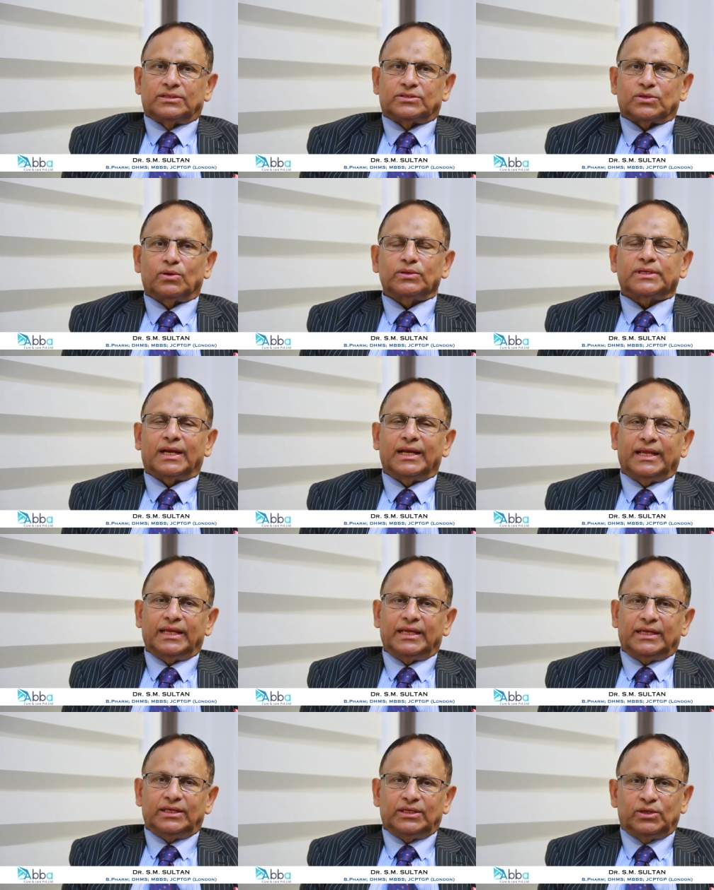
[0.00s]

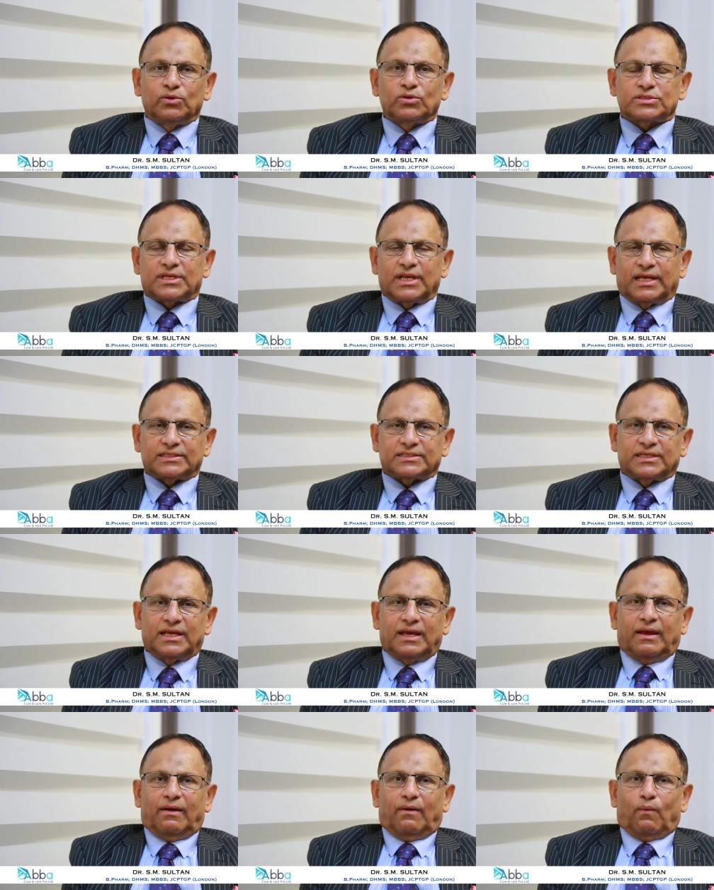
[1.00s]
totally useless
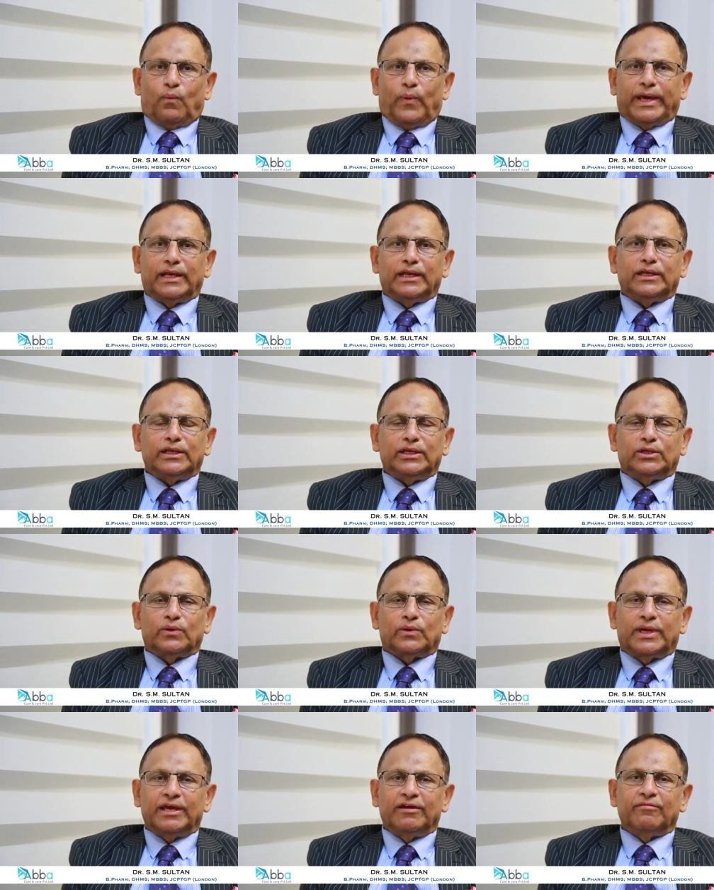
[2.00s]
when
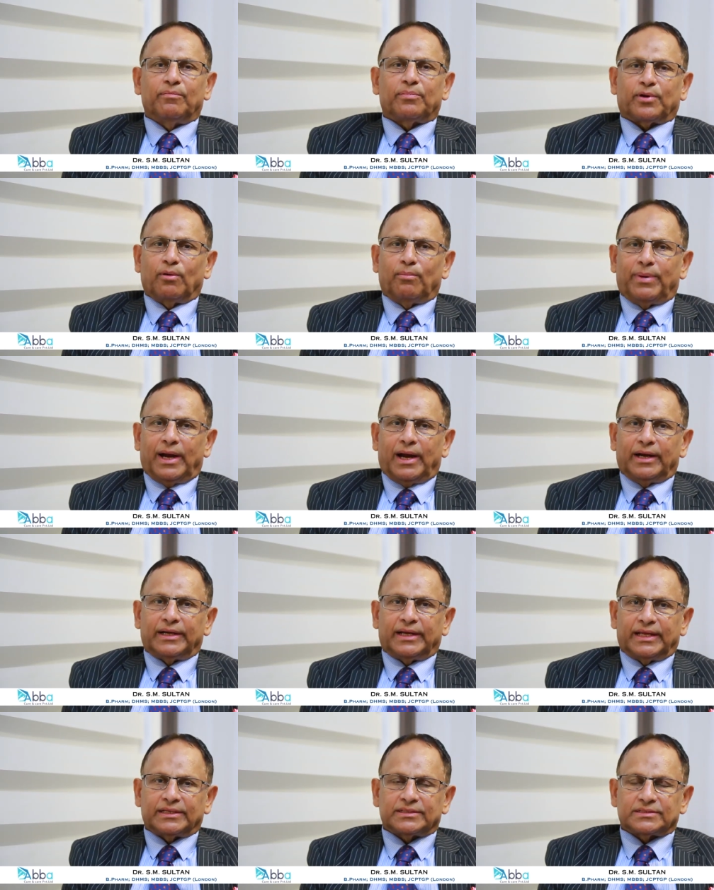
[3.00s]
you give
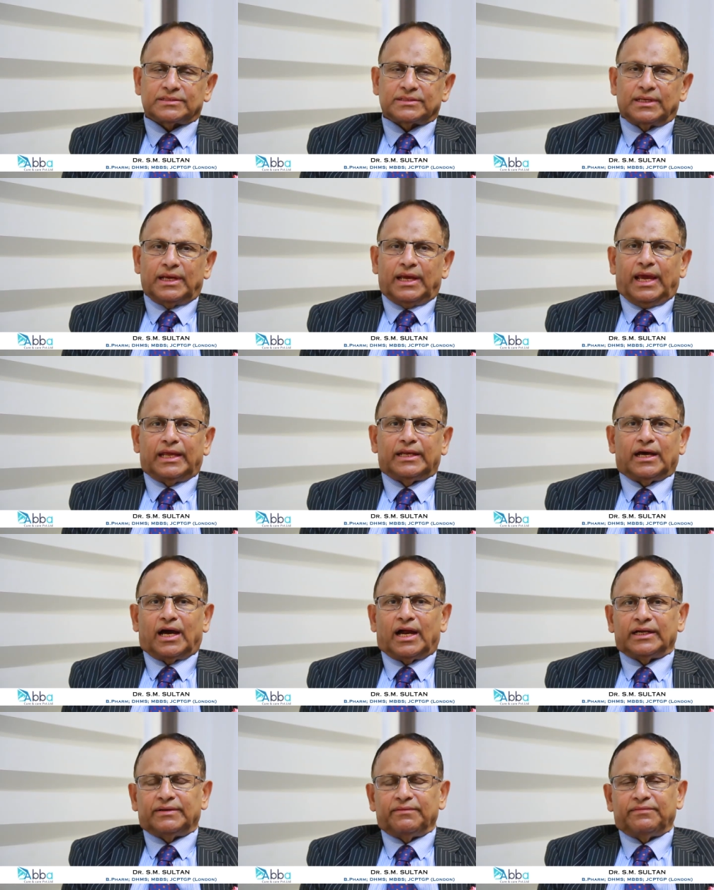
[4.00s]
probiotics in an
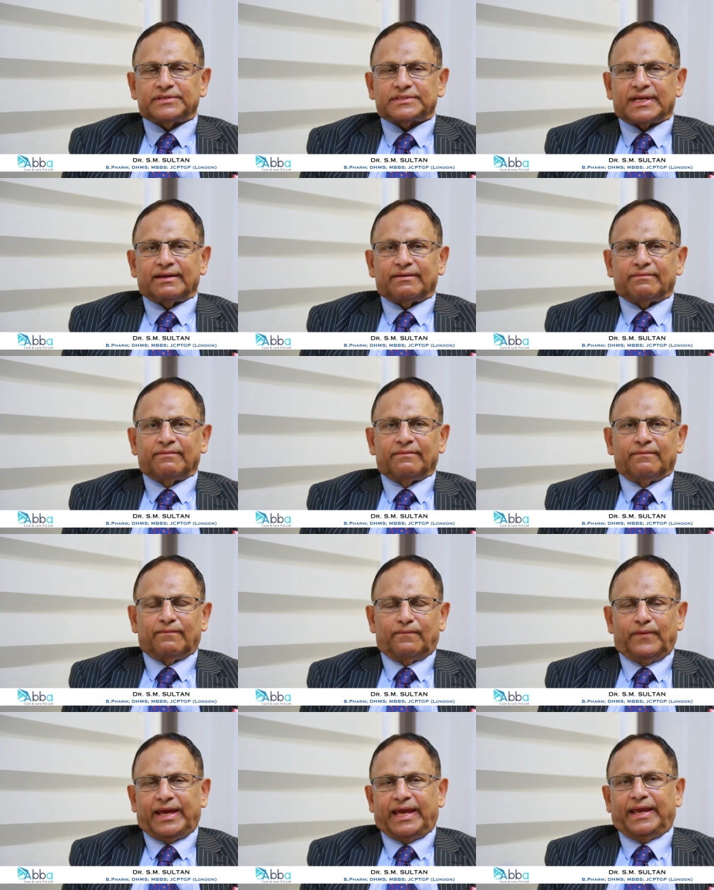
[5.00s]
artificial
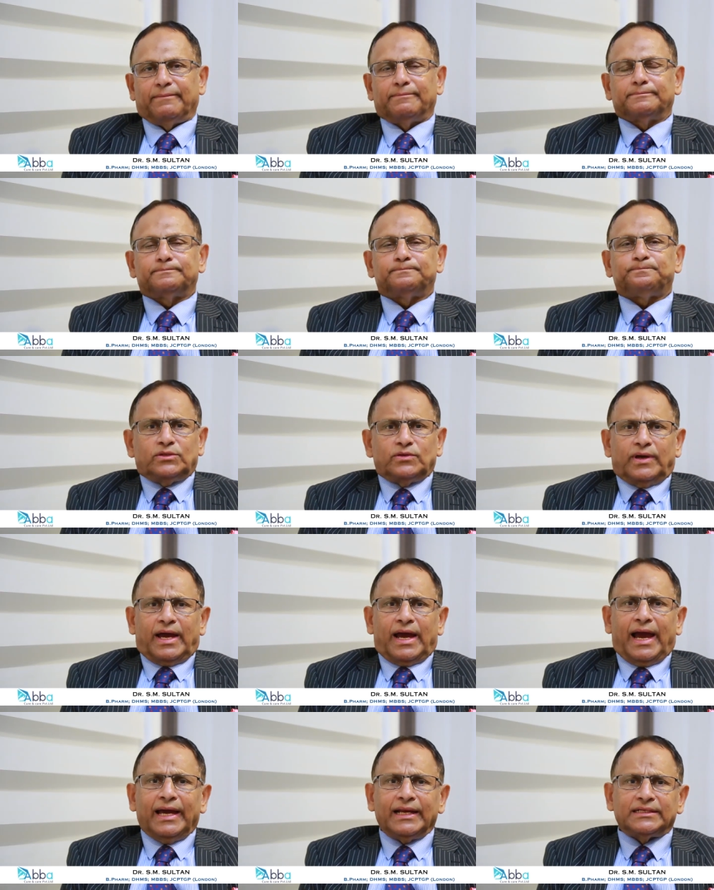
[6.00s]
way. To
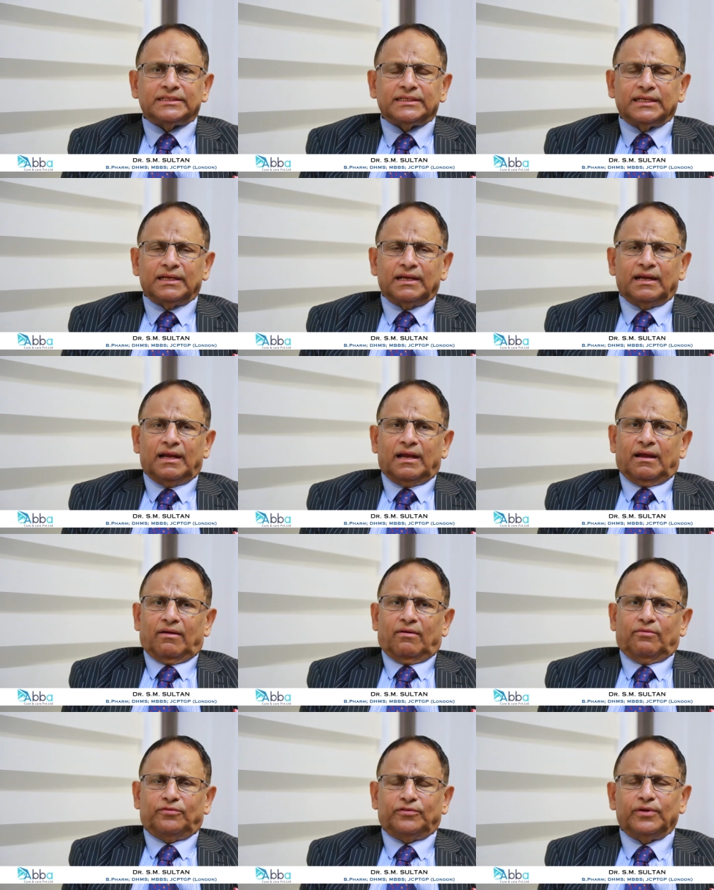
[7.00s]
add
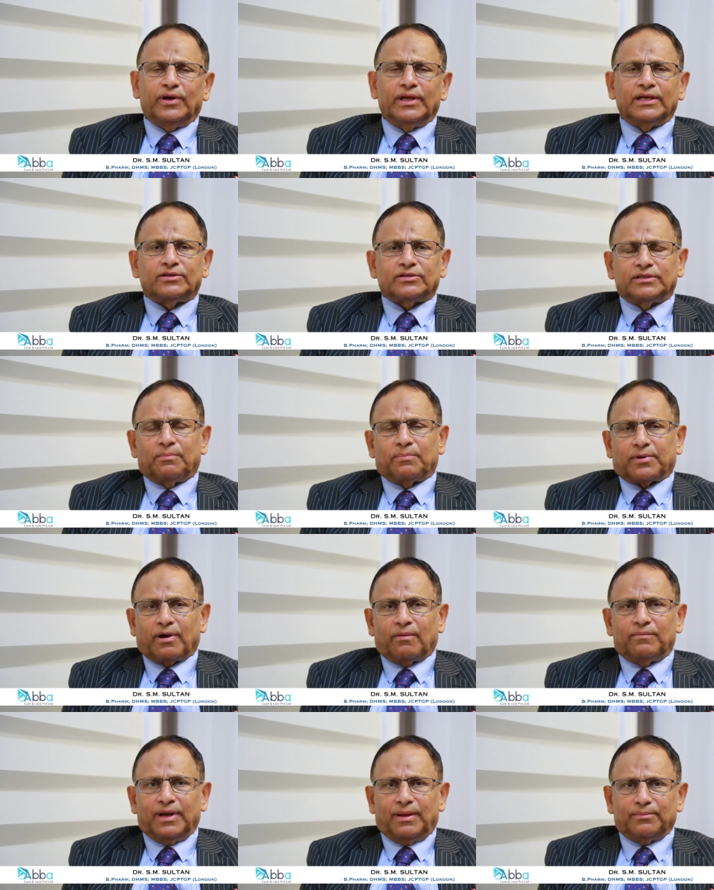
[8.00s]
fuel to the
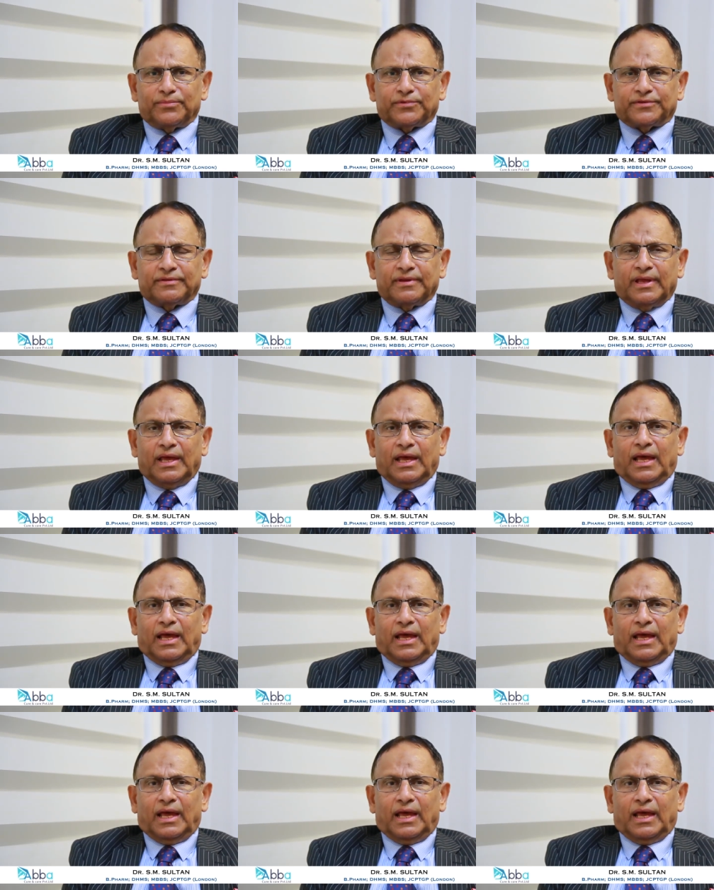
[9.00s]
problems,